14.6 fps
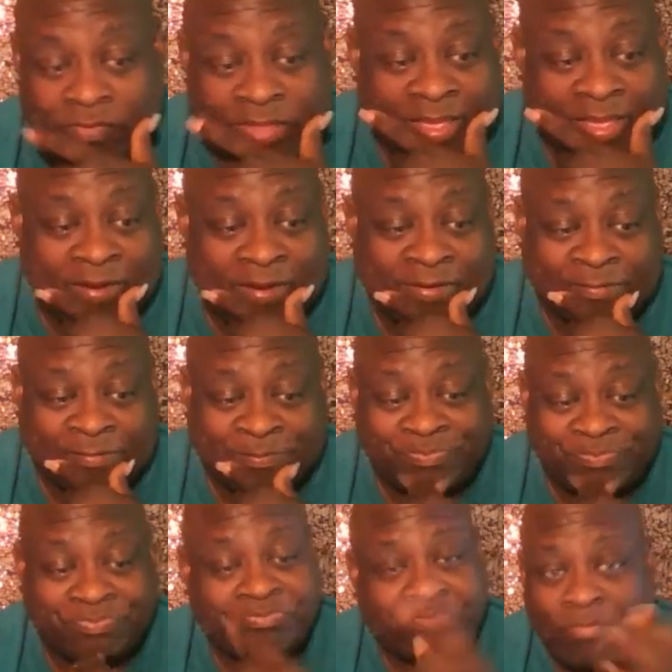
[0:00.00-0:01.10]
thing here.
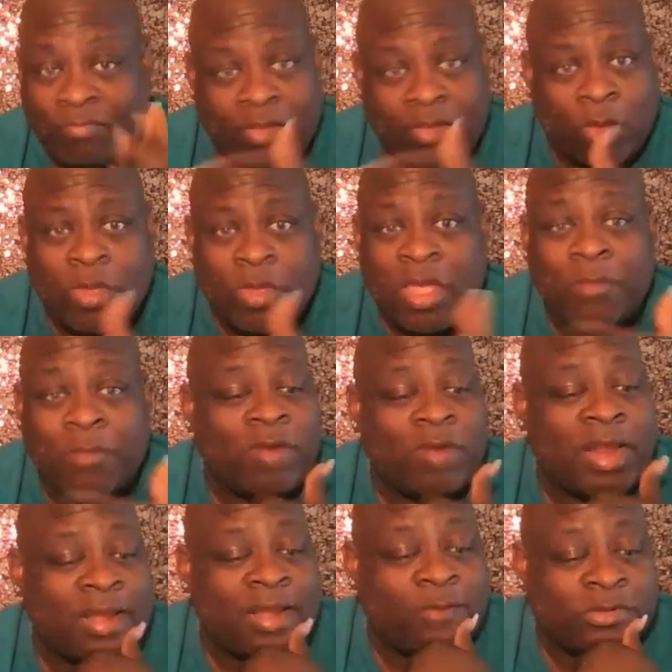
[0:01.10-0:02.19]
We open
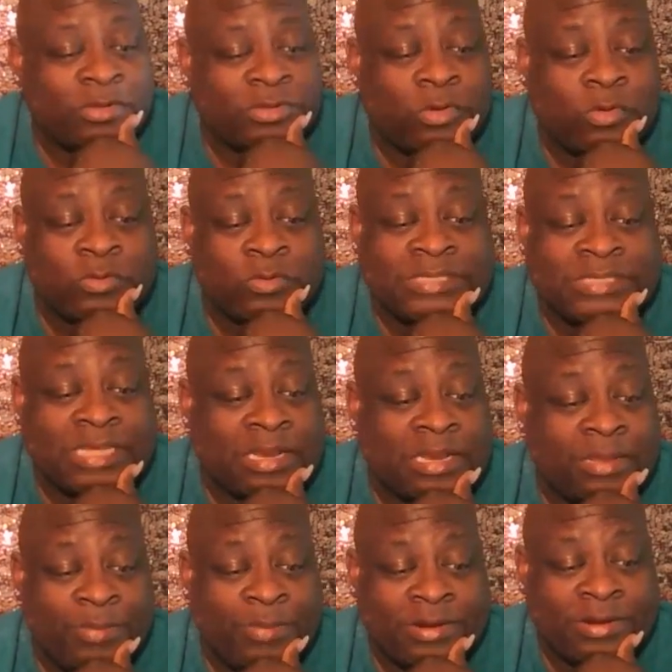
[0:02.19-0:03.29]
right up with the whole Zell
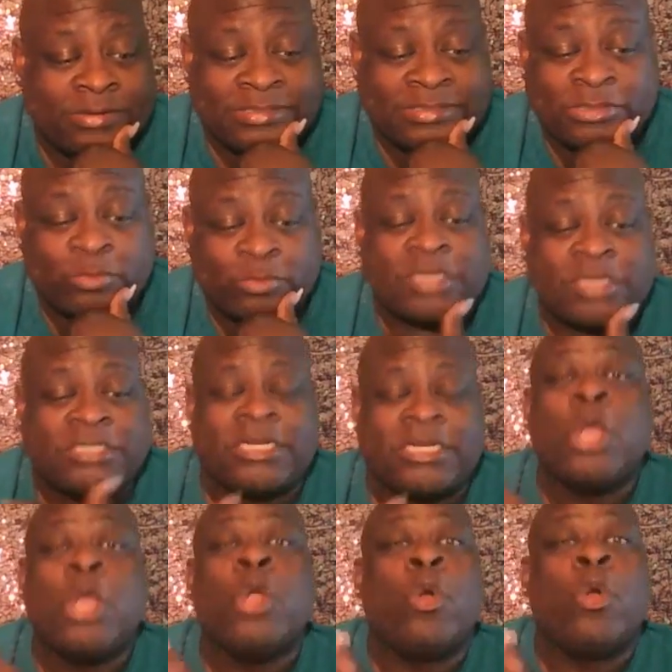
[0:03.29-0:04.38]
and Paris situation
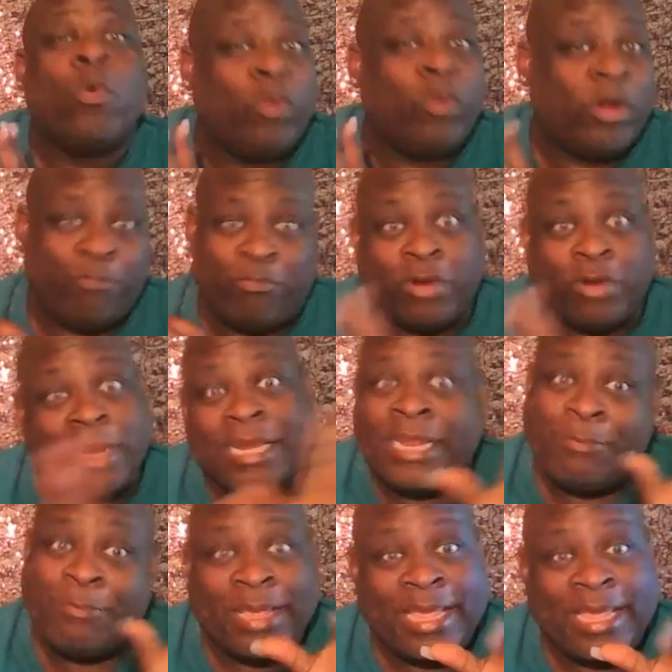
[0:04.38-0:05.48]
where
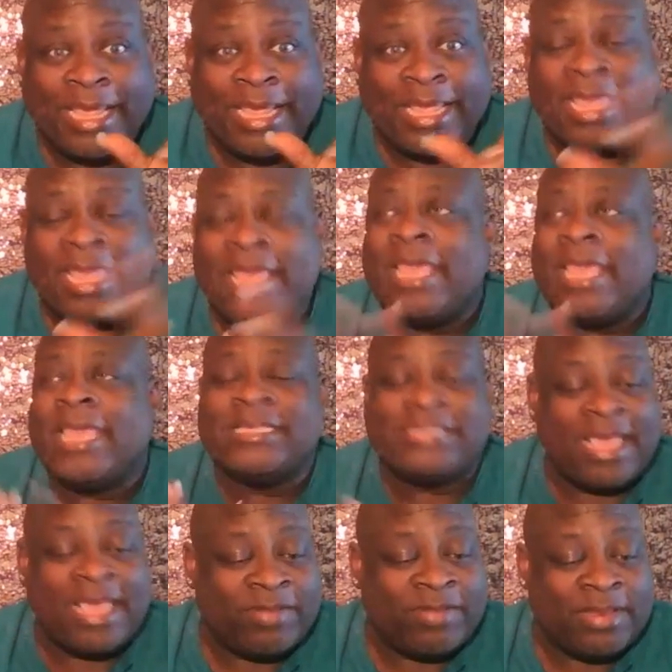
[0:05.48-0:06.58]
Brittany B is
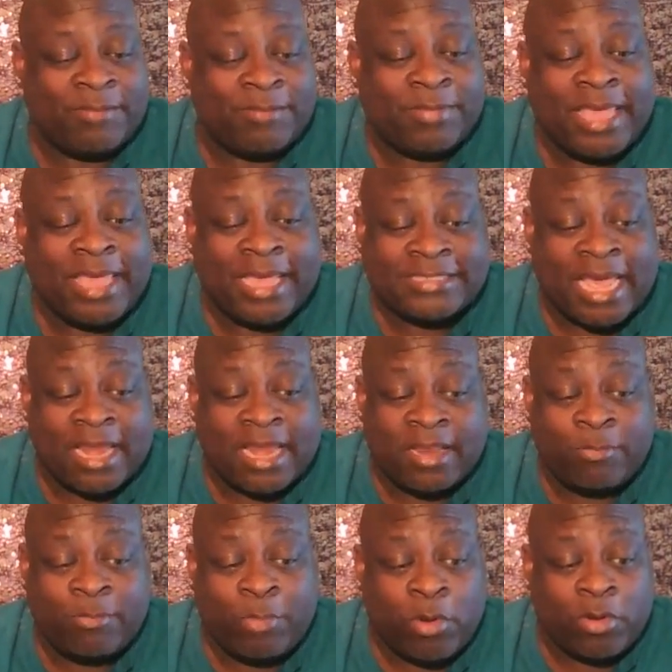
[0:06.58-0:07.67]
having them kicked out of
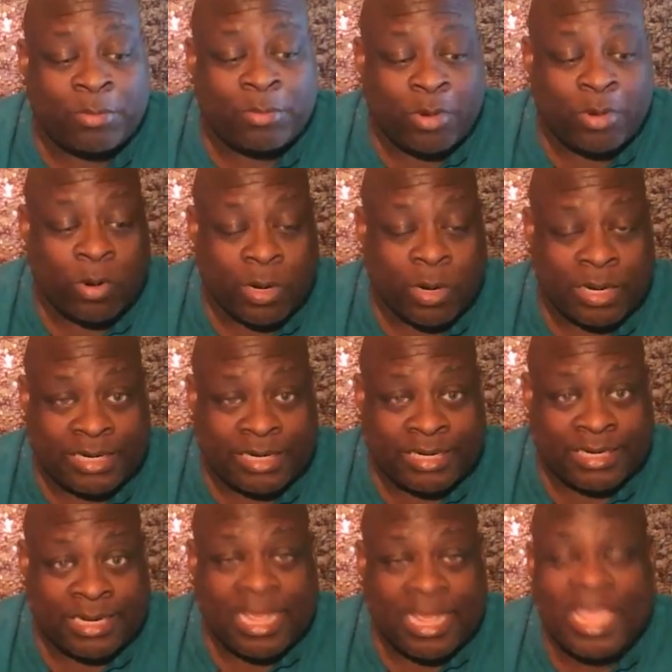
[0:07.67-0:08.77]
the bowling party.
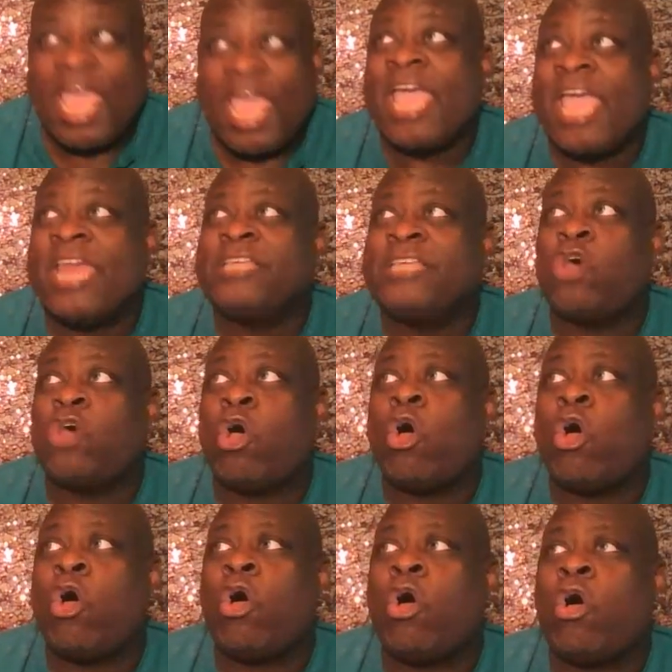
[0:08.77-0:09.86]
And it's
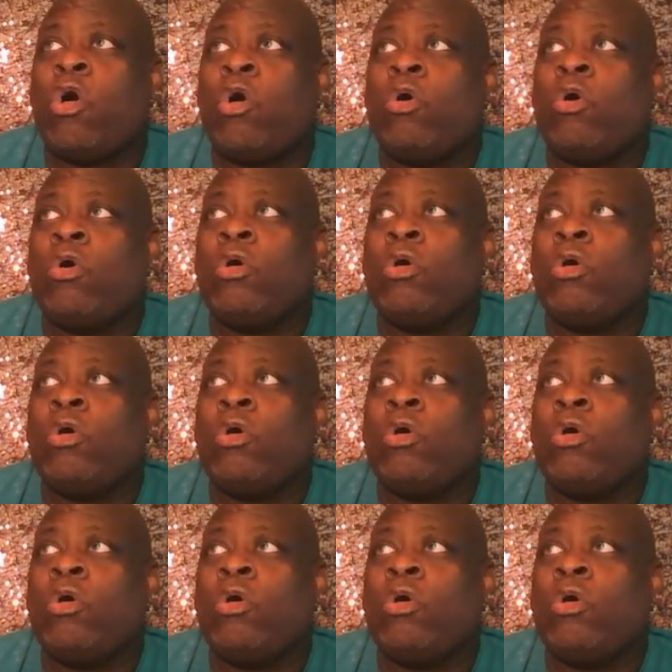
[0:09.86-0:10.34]
all